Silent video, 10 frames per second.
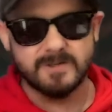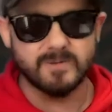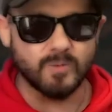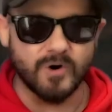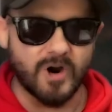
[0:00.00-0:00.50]

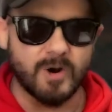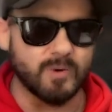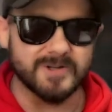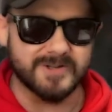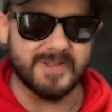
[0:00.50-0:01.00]
where I
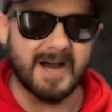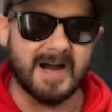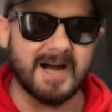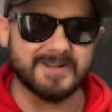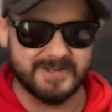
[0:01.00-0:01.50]
was at the
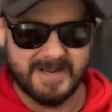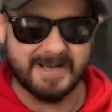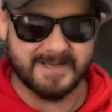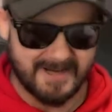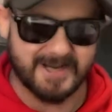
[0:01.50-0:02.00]
Harts, it
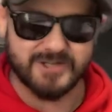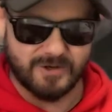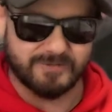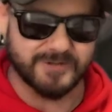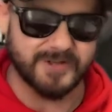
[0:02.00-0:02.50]
had connection
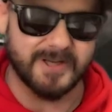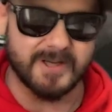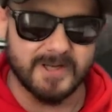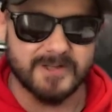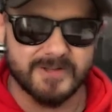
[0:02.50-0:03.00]
obviously
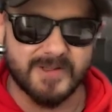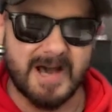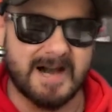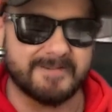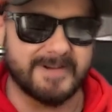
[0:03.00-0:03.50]
to the
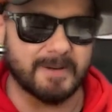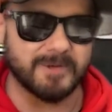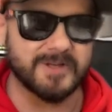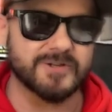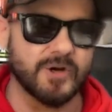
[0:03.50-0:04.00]
Hart
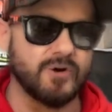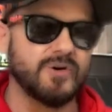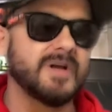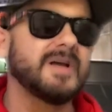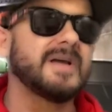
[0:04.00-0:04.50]
family. So
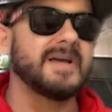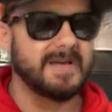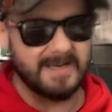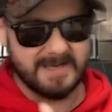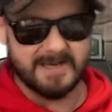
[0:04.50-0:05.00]

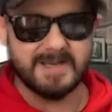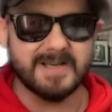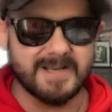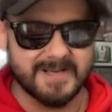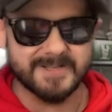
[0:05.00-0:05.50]
he
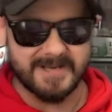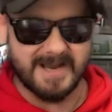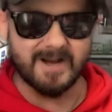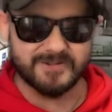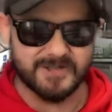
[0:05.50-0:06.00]
sent
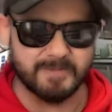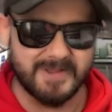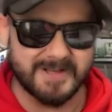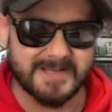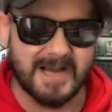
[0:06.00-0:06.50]
out some of
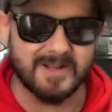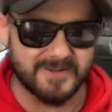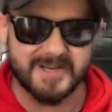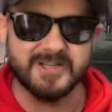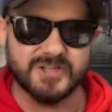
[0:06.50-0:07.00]
their talent
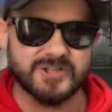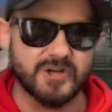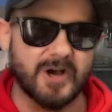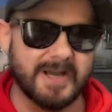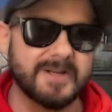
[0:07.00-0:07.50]
that he just
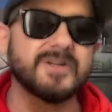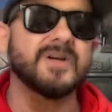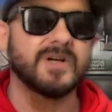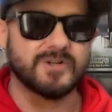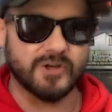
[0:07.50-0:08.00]
signed
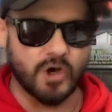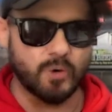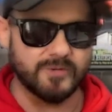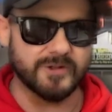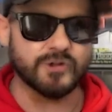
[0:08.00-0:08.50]
to
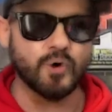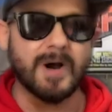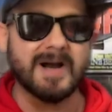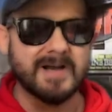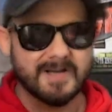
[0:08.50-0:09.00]
go on the
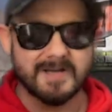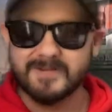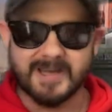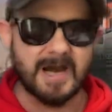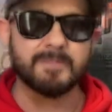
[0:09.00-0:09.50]
tour.
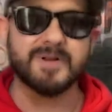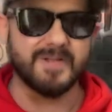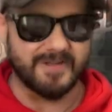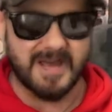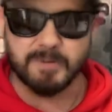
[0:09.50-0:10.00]
The company
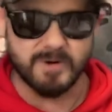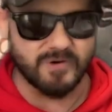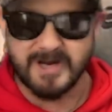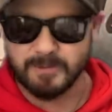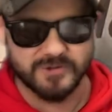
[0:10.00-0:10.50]
that they were
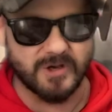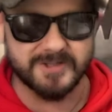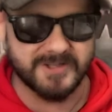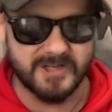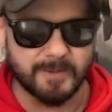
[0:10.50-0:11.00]
running was
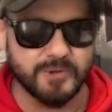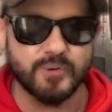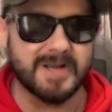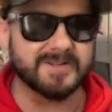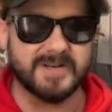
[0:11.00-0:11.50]

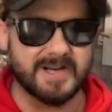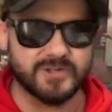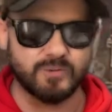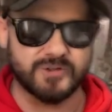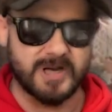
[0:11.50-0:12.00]
ICW,
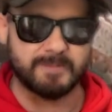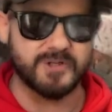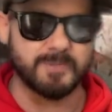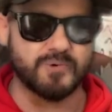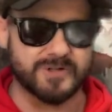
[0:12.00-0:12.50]
International
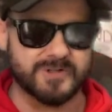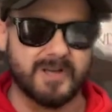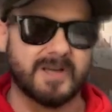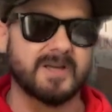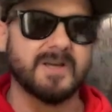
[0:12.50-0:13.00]
Championship
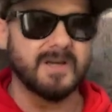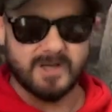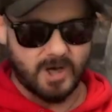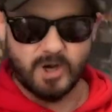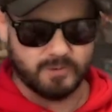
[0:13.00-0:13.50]
Wrestling.
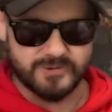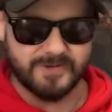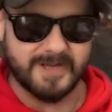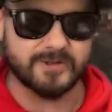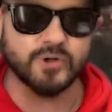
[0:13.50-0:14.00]
I was on
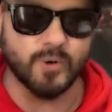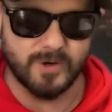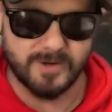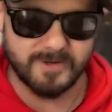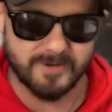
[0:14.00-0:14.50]
that tour,
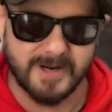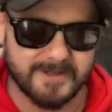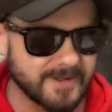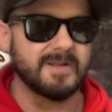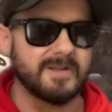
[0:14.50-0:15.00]
right?
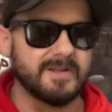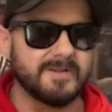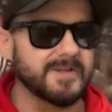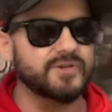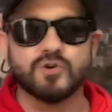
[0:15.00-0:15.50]

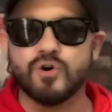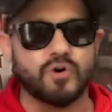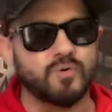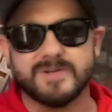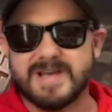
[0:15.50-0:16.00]
This
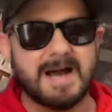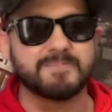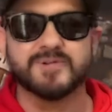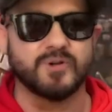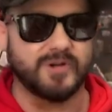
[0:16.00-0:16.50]
tour was
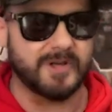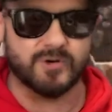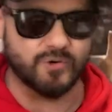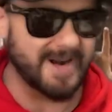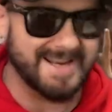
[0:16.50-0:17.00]
absolutely
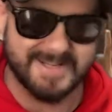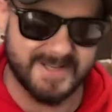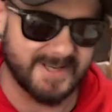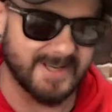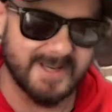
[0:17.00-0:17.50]

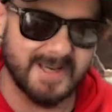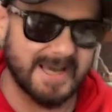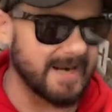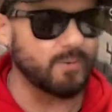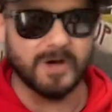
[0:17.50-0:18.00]
crazy.
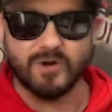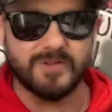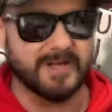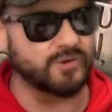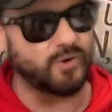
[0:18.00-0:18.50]
Anyone on
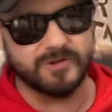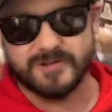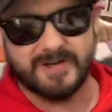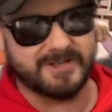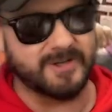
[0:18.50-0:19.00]
that tour is
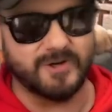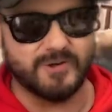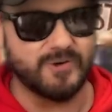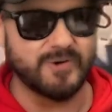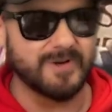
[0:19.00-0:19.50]
going to tell
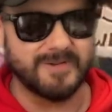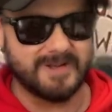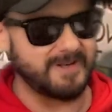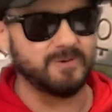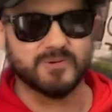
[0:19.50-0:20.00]
you
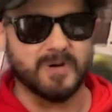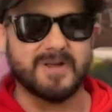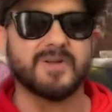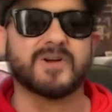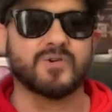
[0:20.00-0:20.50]
that it was one
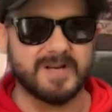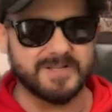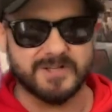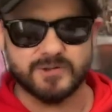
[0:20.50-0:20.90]
of the craziest